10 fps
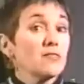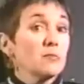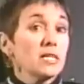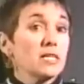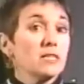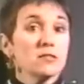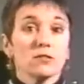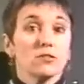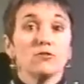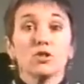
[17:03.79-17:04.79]
love
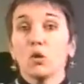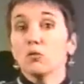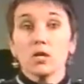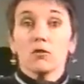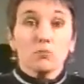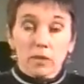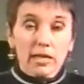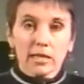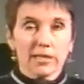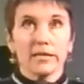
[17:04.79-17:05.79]
means you don't loan
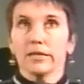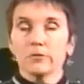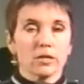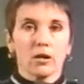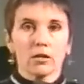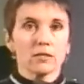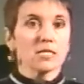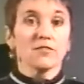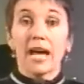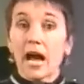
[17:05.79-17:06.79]
money,
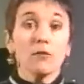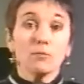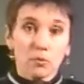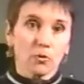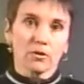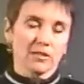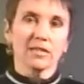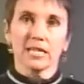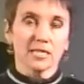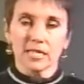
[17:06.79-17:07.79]
irregardless of how
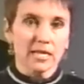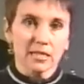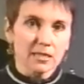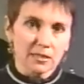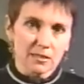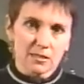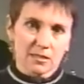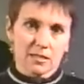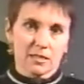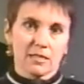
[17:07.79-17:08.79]
important they say it
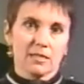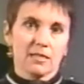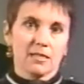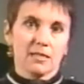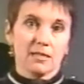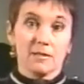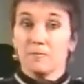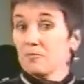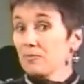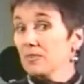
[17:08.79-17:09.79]
is.
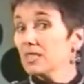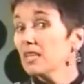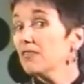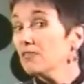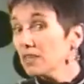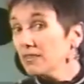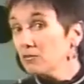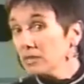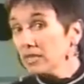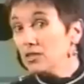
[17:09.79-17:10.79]
Tough
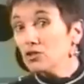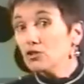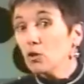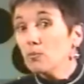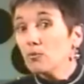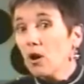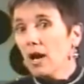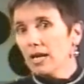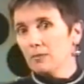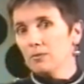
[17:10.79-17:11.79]
love means you don't
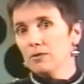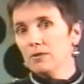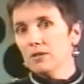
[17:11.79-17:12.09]
bribe.